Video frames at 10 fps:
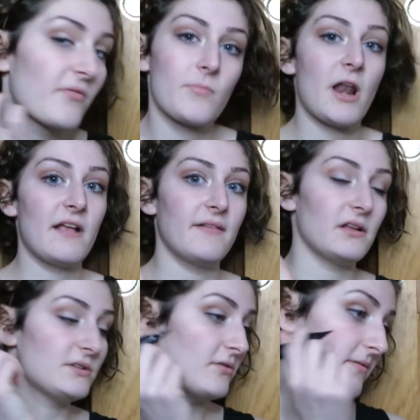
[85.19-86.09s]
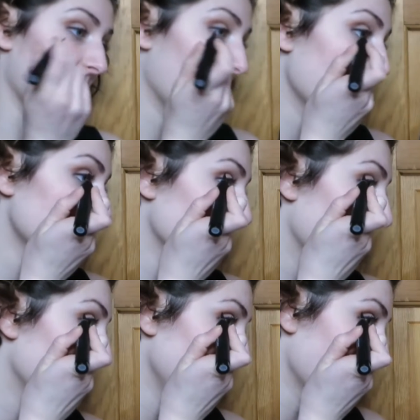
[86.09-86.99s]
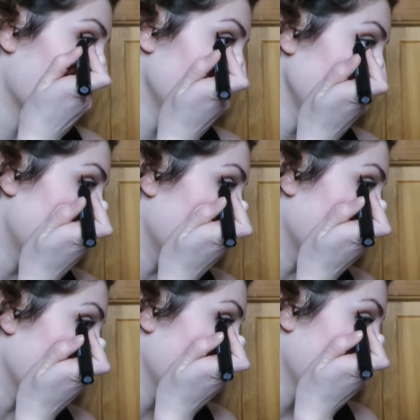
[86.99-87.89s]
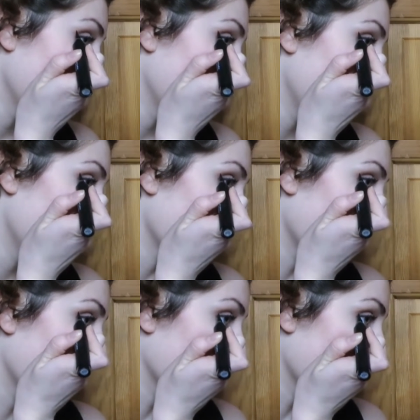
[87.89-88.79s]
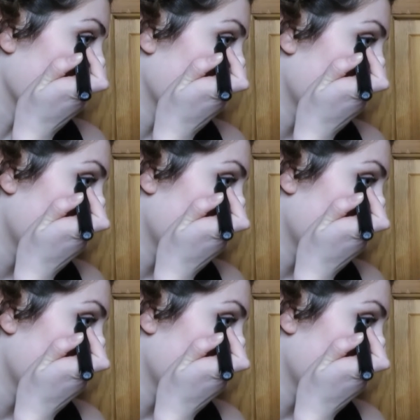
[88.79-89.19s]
from when I fell into a fire, so I normally put it there.